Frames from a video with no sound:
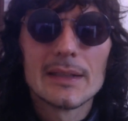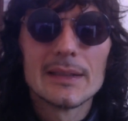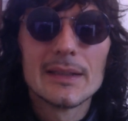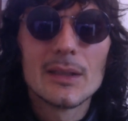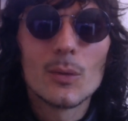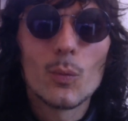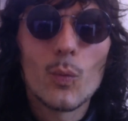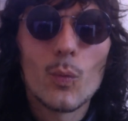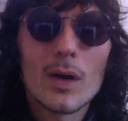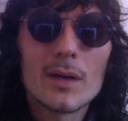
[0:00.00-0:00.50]

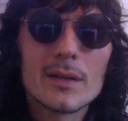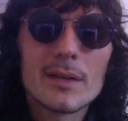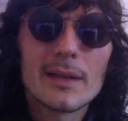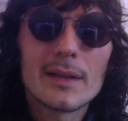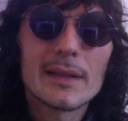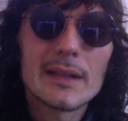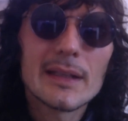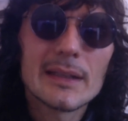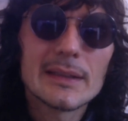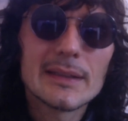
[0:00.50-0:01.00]
The one
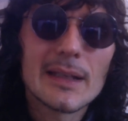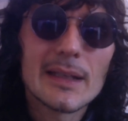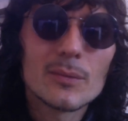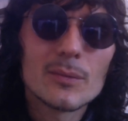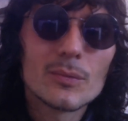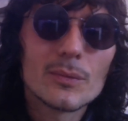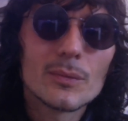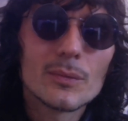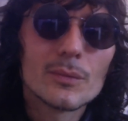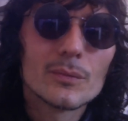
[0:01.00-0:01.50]
thing
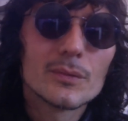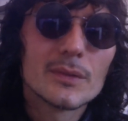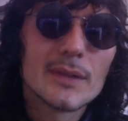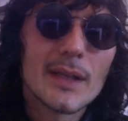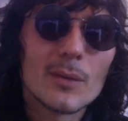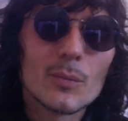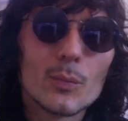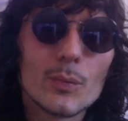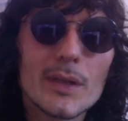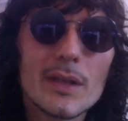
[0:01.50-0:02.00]

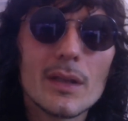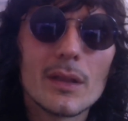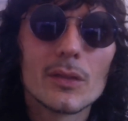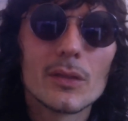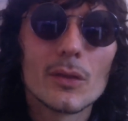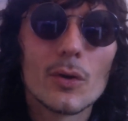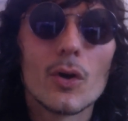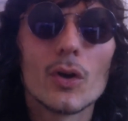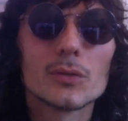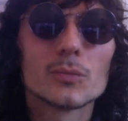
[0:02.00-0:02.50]
that we
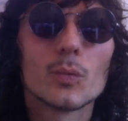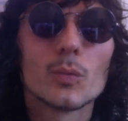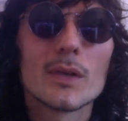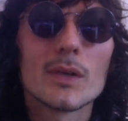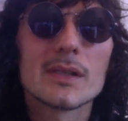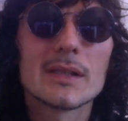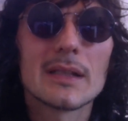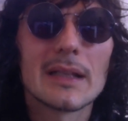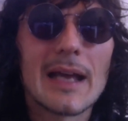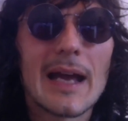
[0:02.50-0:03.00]
thought
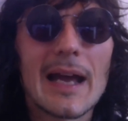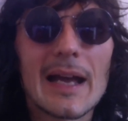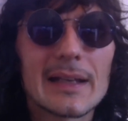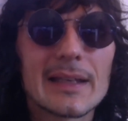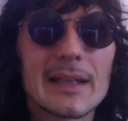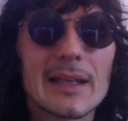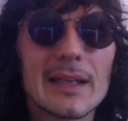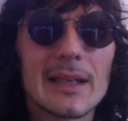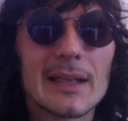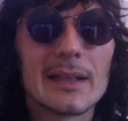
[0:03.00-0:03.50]
was
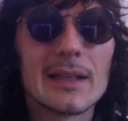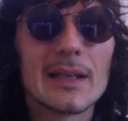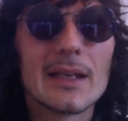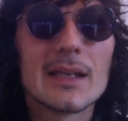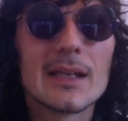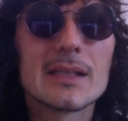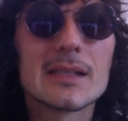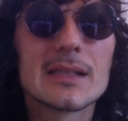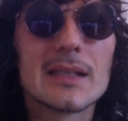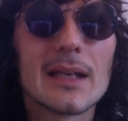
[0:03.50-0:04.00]
lacking
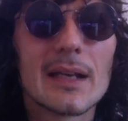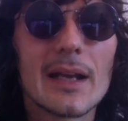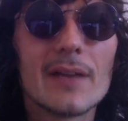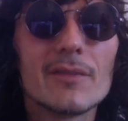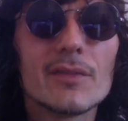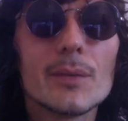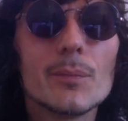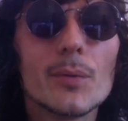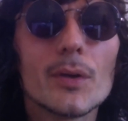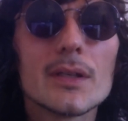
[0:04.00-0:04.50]
is that
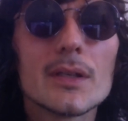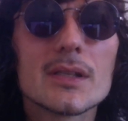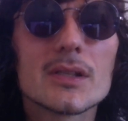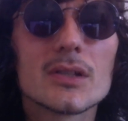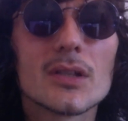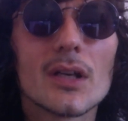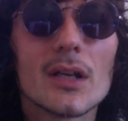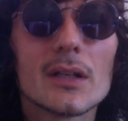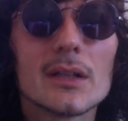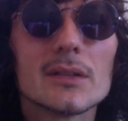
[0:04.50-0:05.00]
everybody
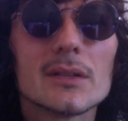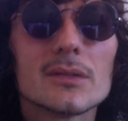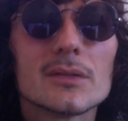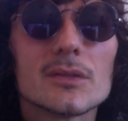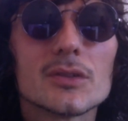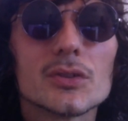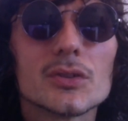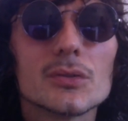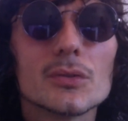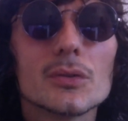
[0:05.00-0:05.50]
started
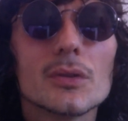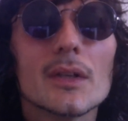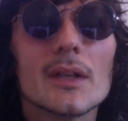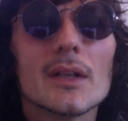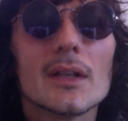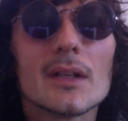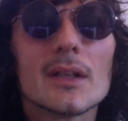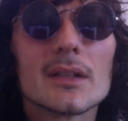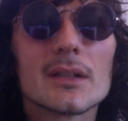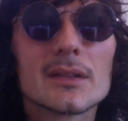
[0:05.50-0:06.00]
to
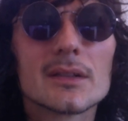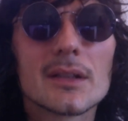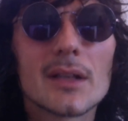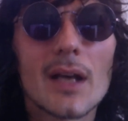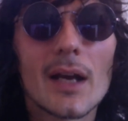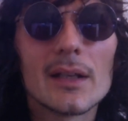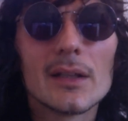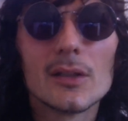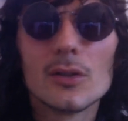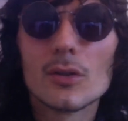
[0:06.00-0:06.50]

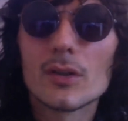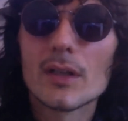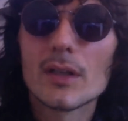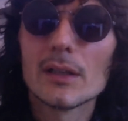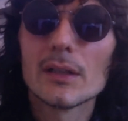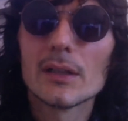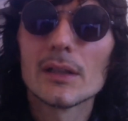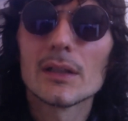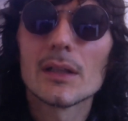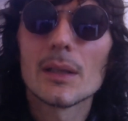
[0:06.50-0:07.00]
kind of look
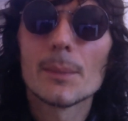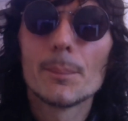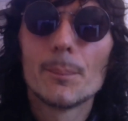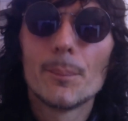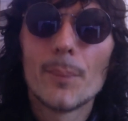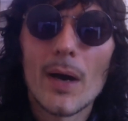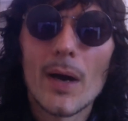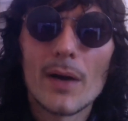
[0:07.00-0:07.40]
a little